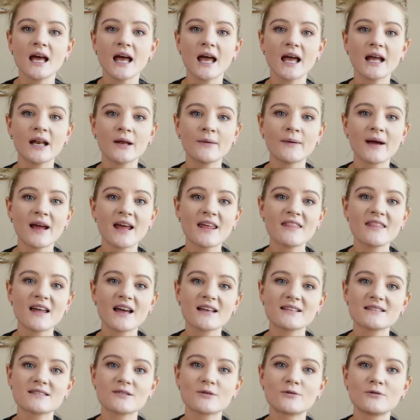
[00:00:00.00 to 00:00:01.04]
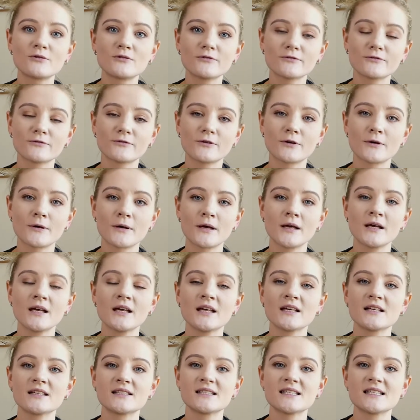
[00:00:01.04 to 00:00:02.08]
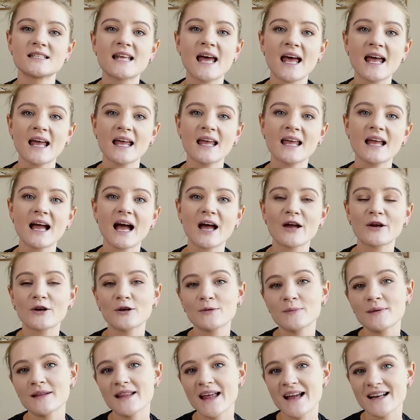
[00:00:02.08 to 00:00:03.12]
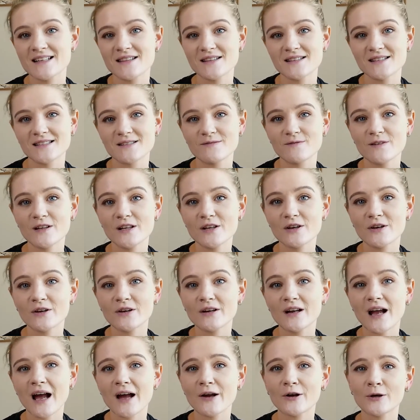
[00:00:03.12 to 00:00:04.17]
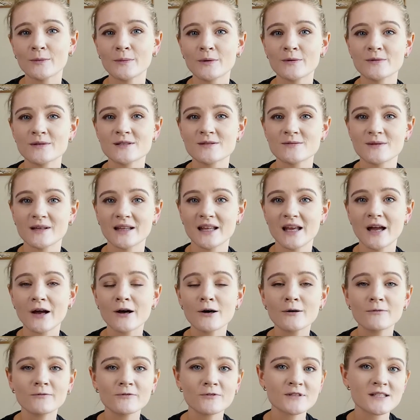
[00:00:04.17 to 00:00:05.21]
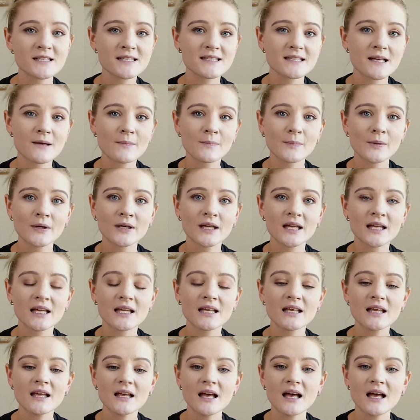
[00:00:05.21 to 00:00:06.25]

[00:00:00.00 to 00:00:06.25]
Anyway, that's all for today. I hope you liked this video. I hope it was really helpful to somebody.